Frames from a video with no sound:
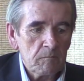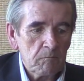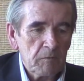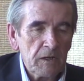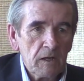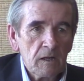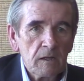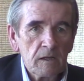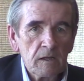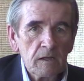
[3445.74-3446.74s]
but
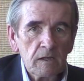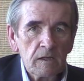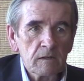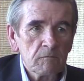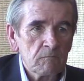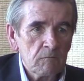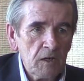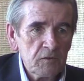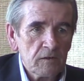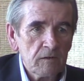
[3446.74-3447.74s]
in
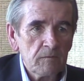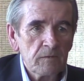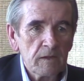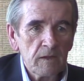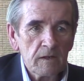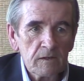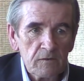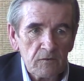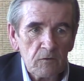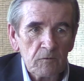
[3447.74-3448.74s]
Russia and in the
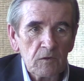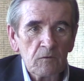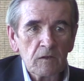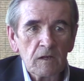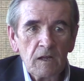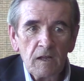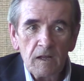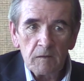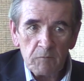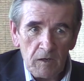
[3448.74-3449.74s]
Soviet Union,
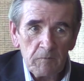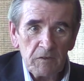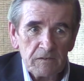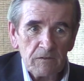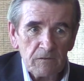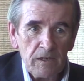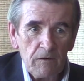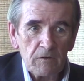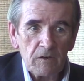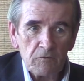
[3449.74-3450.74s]
and probably still
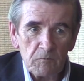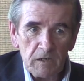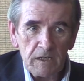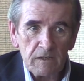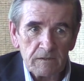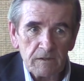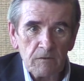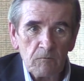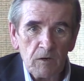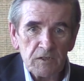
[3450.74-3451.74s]
nowadays, from what I can
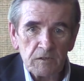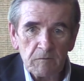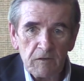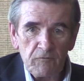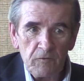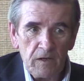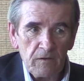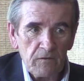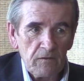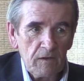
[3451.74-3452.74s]
tell watching my
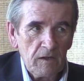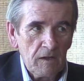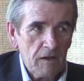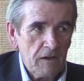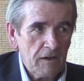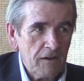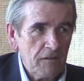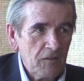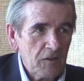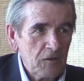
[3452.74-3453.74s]
friends,
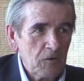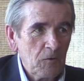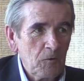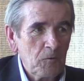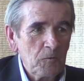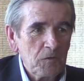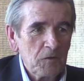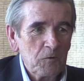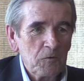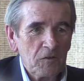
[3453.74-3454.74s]
you know
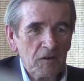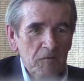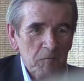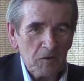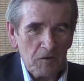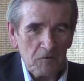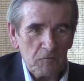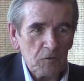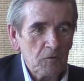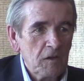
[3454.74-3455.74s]
who's got a broader
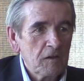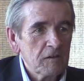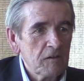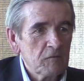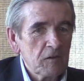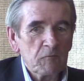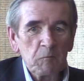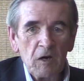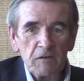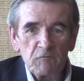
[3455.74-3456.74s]
view if they've
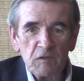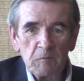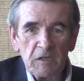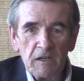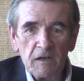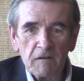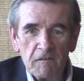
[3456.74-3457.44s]
bought VPN.